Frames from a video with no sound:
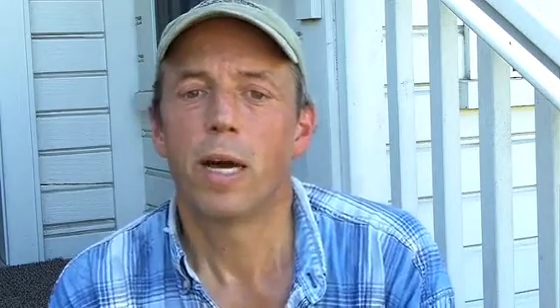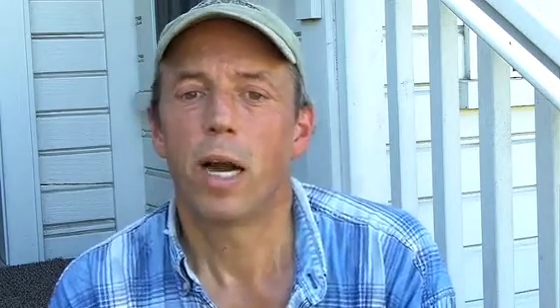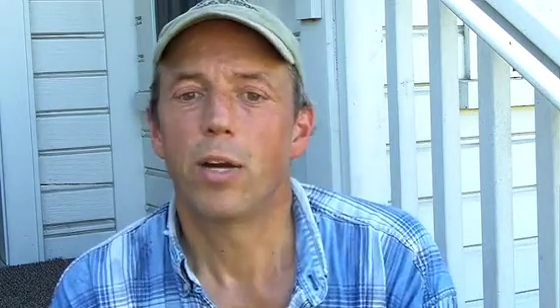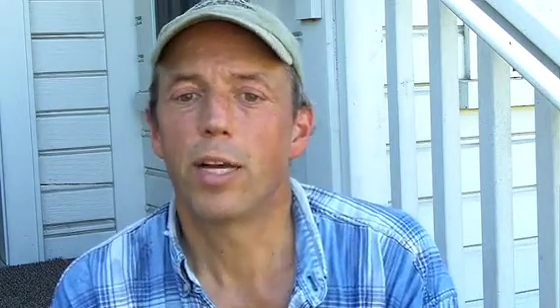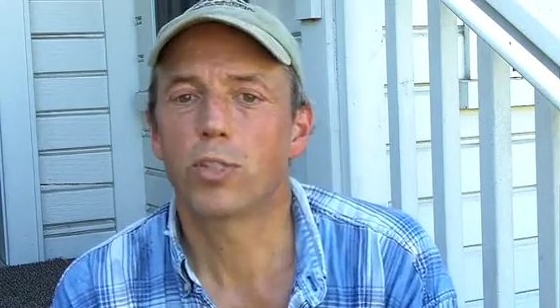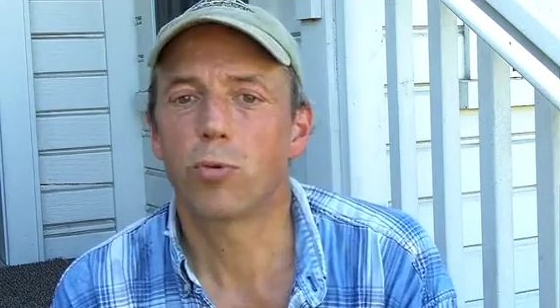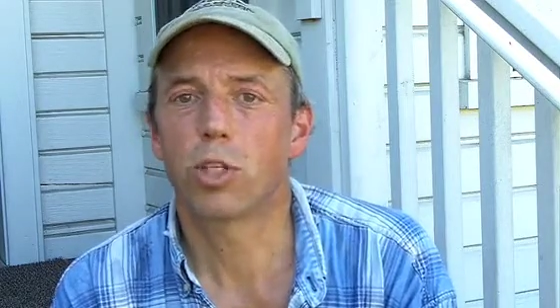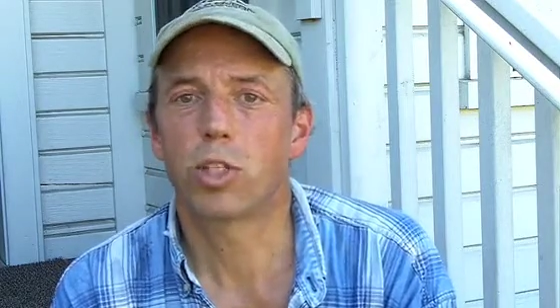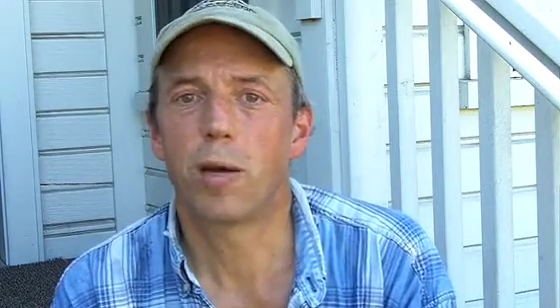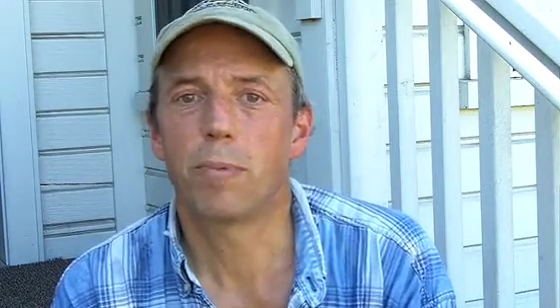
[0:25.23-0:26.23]
Our next
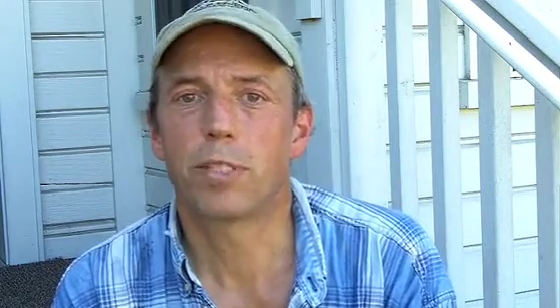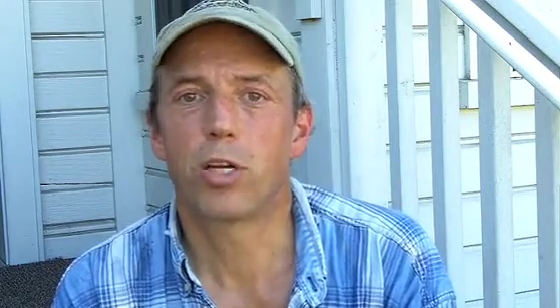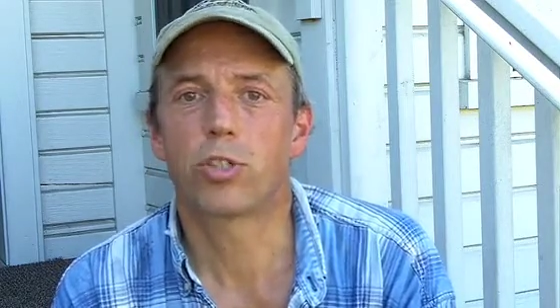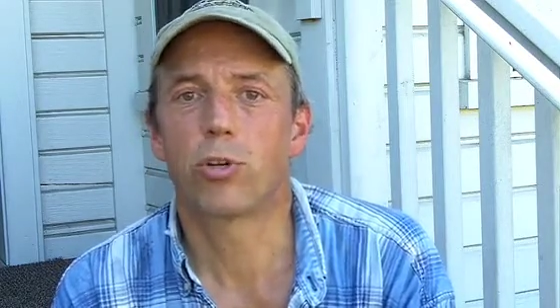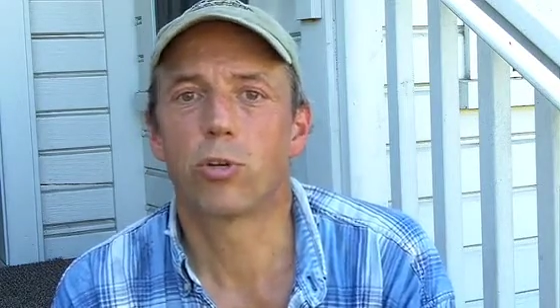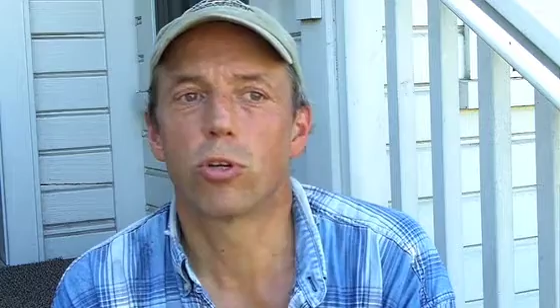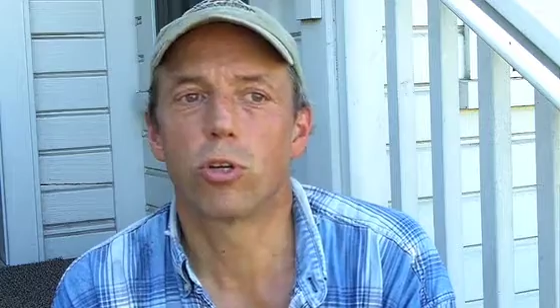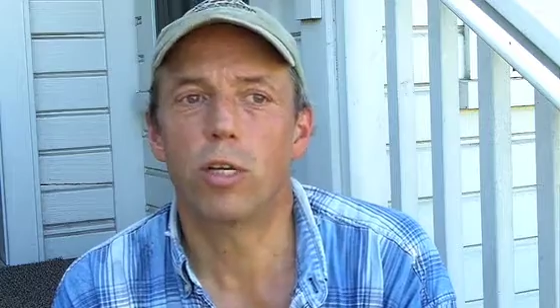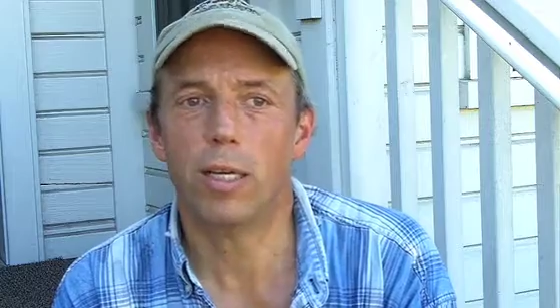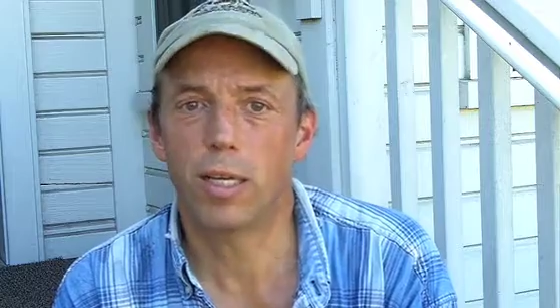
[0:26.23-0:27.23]
workshop is our Solar
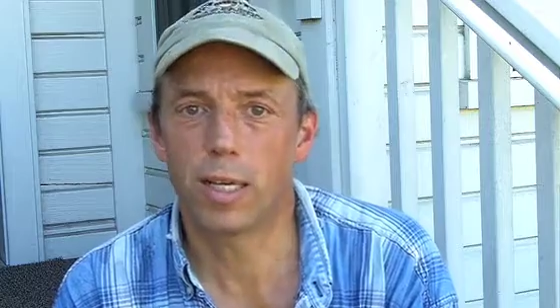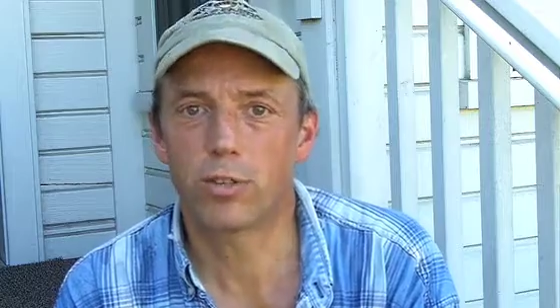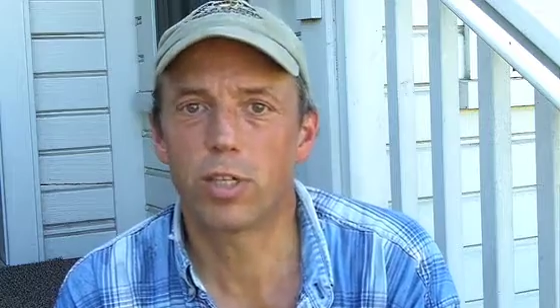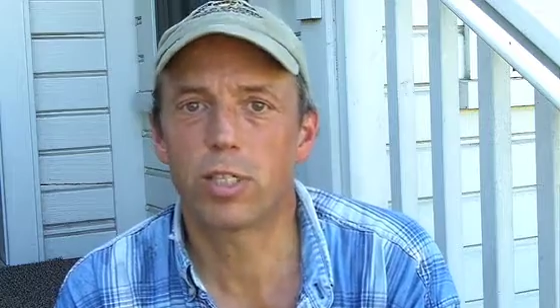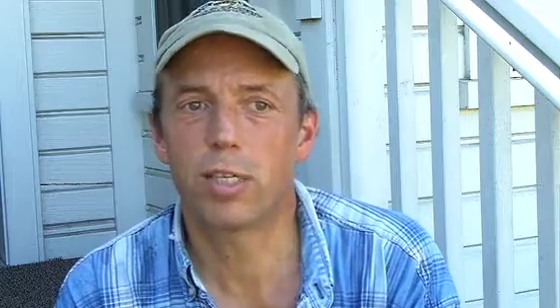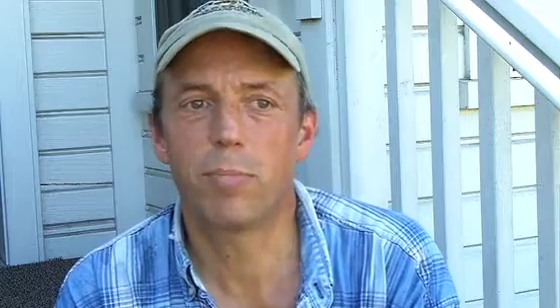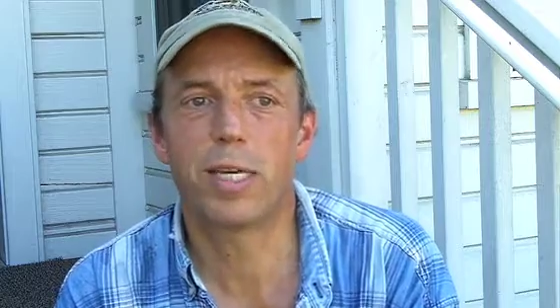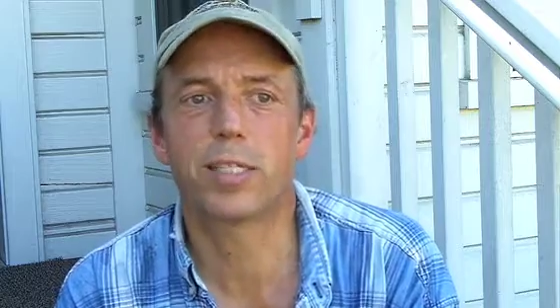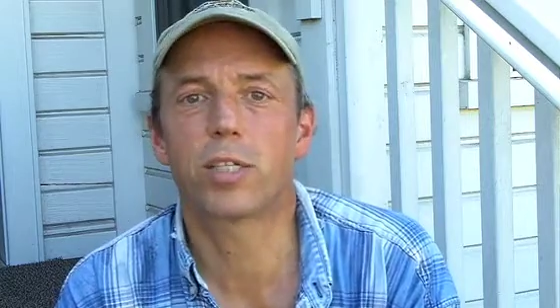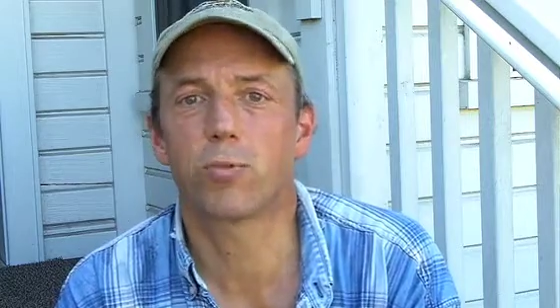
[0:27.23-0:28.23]
Electricity
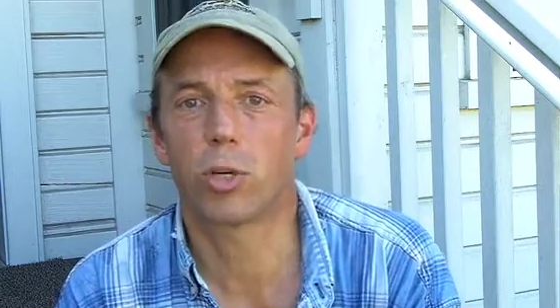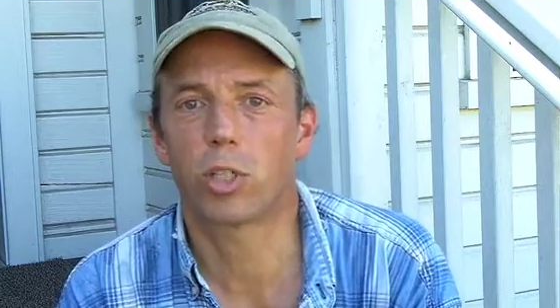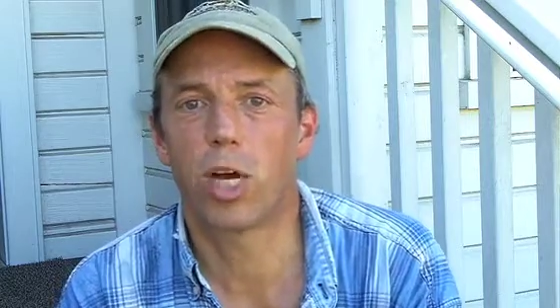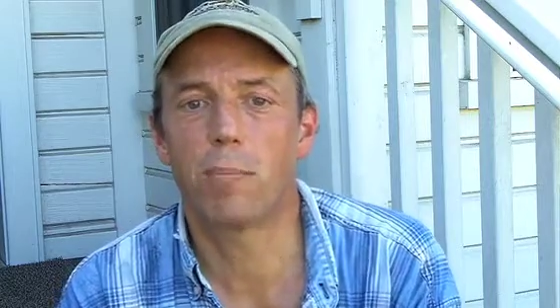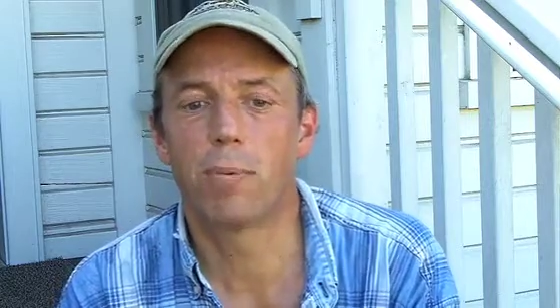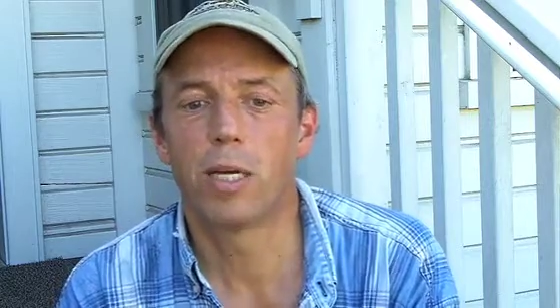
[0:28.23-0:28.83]
Basics workshop